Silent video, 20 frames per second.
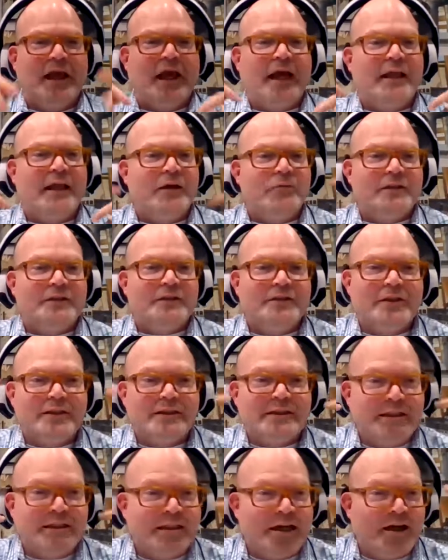And it was
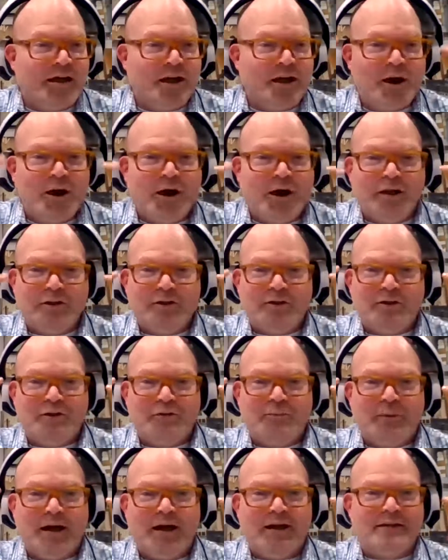just an
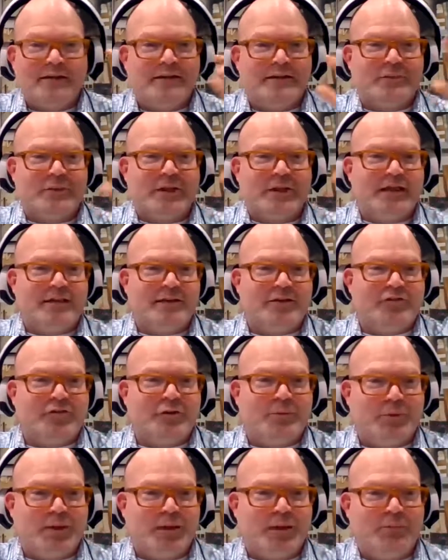unconscious bias because we had
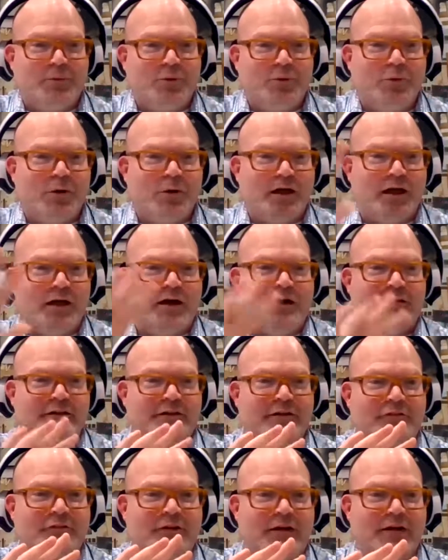different people working on
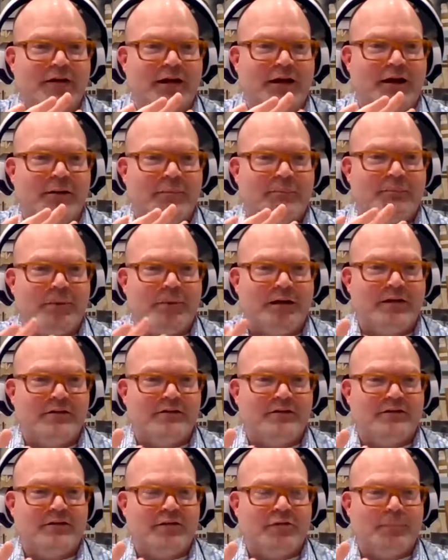different
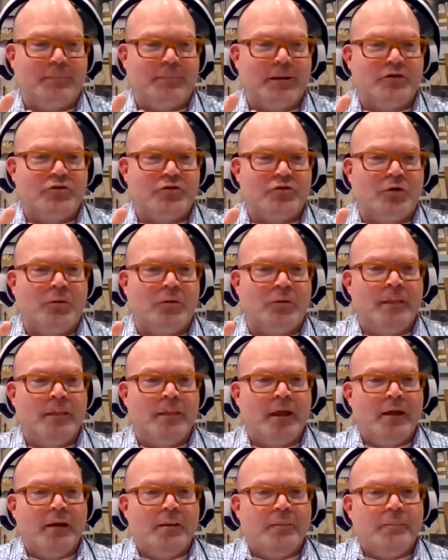pieces of the puzzle,
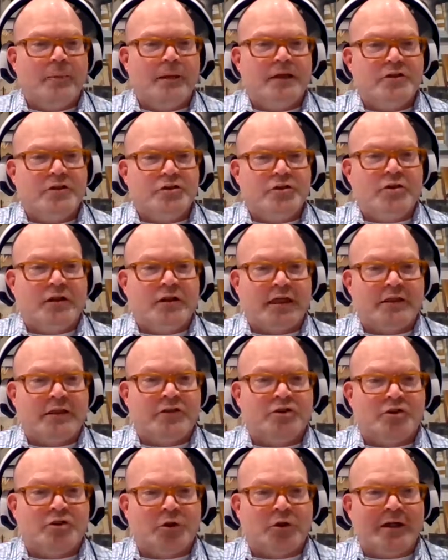but it took
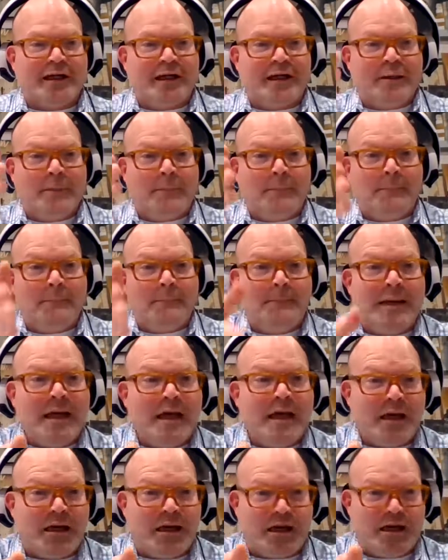inserting
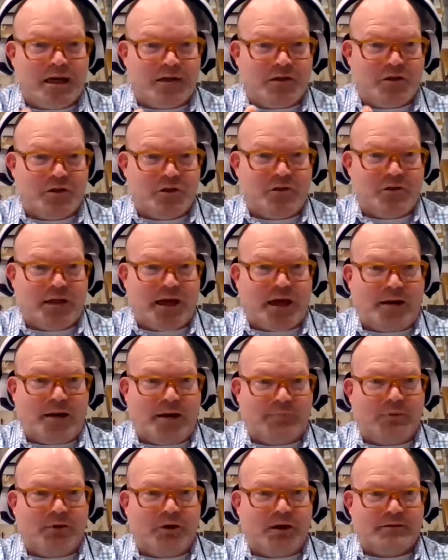me into
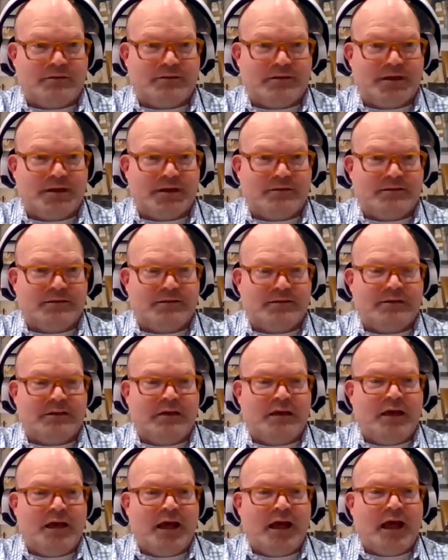that process
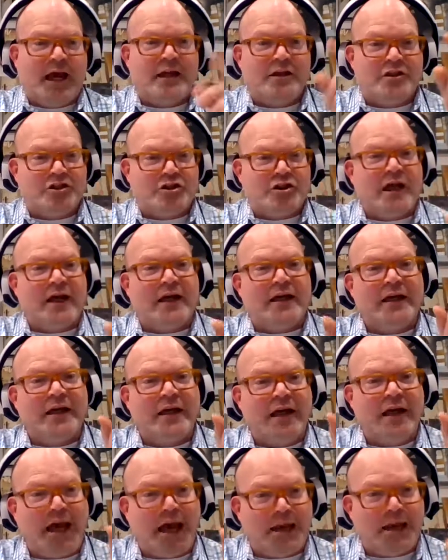and
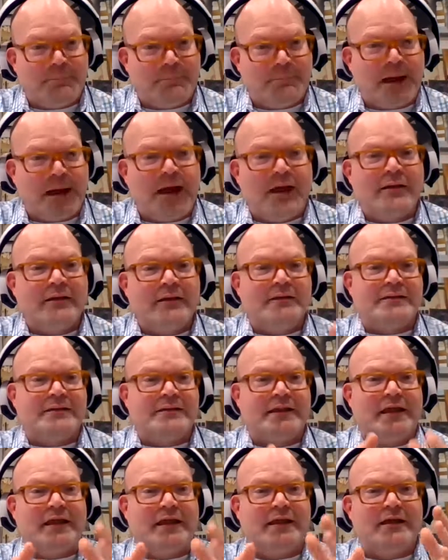checking and
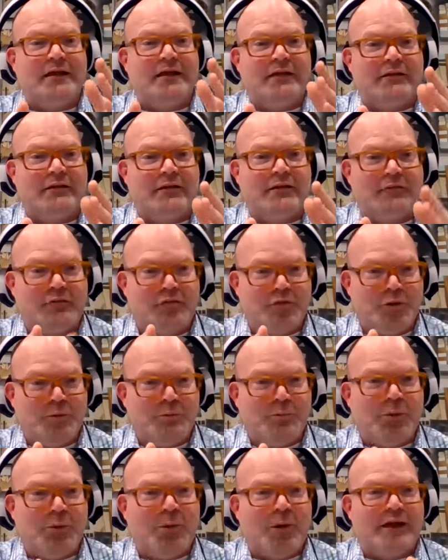balancing the
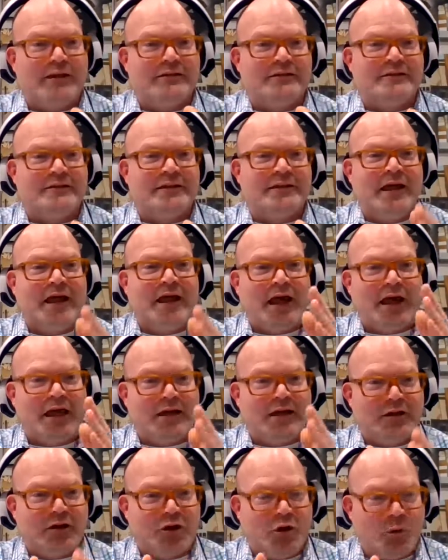viewpoints
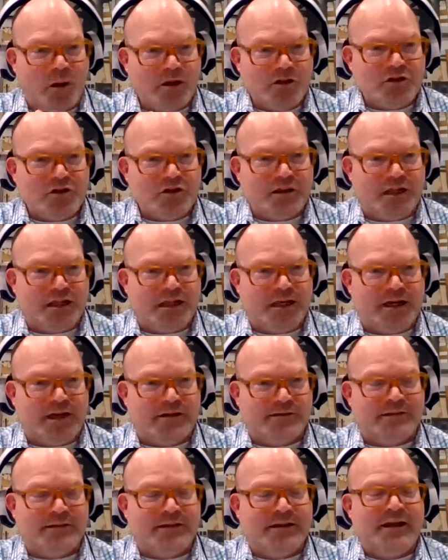and questioning
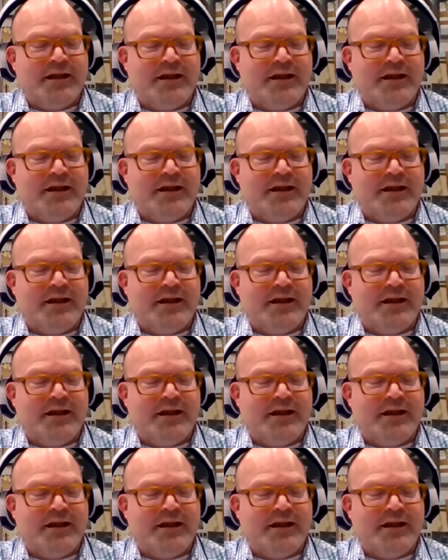it